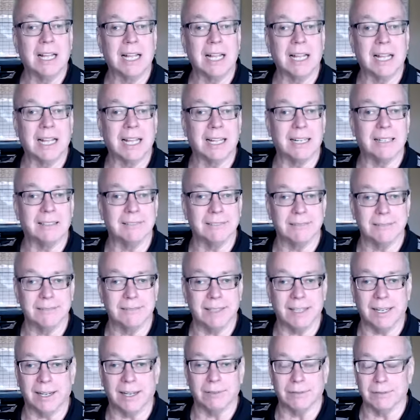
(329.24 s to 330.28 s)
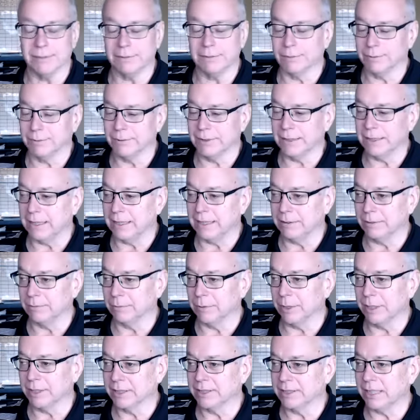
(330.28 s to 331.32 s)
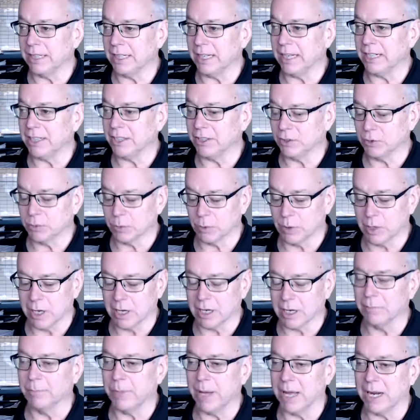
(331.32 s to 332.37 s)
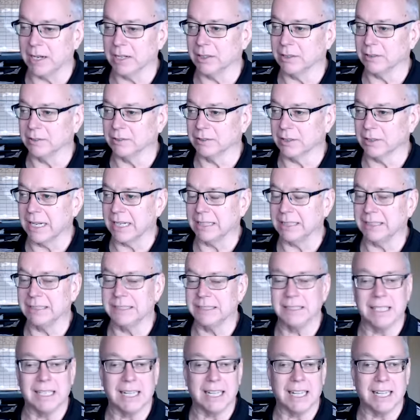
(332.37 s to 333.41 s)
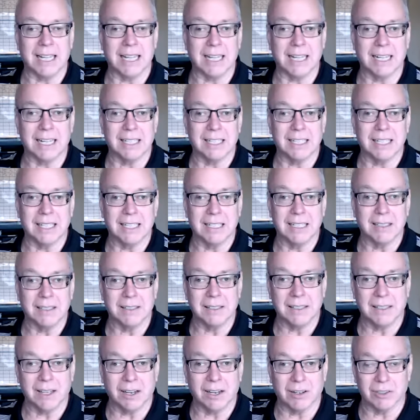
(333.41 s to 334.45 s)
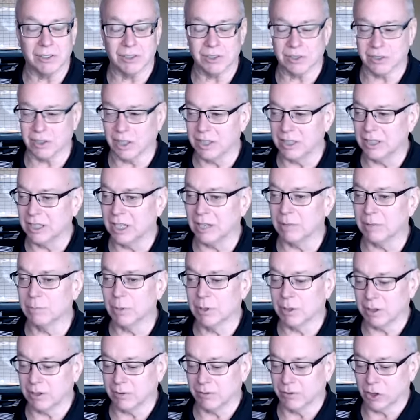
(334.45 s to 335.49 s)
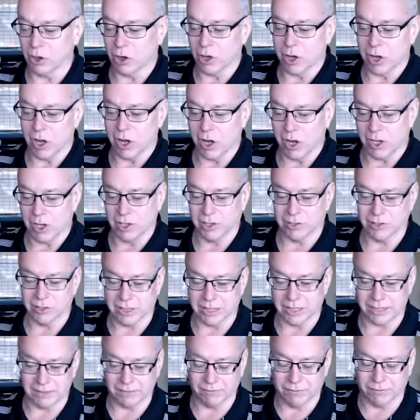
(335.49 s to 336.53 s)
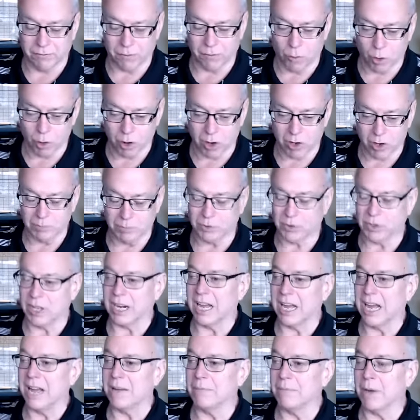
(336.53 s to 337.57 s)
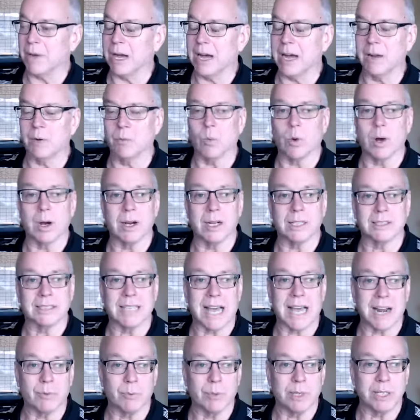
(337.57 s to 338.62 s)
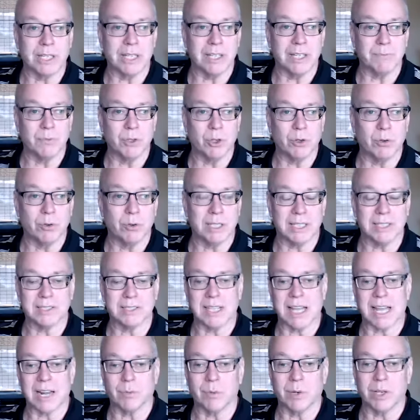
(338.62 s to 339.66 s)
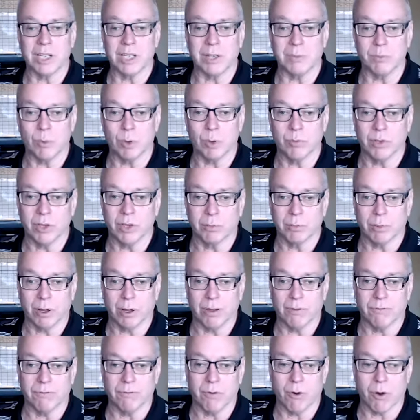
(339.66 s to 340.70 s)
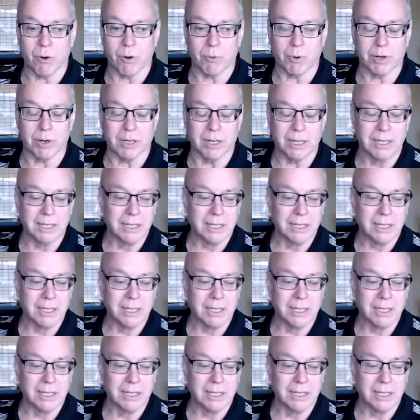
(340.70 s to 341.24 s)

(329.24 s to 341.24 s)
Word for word: and you know, it, real estate agents we're all competitors, right? And there's a number of calls and forums that I'm on where it's how do we keep doing this? How do we keep moving the ball forward?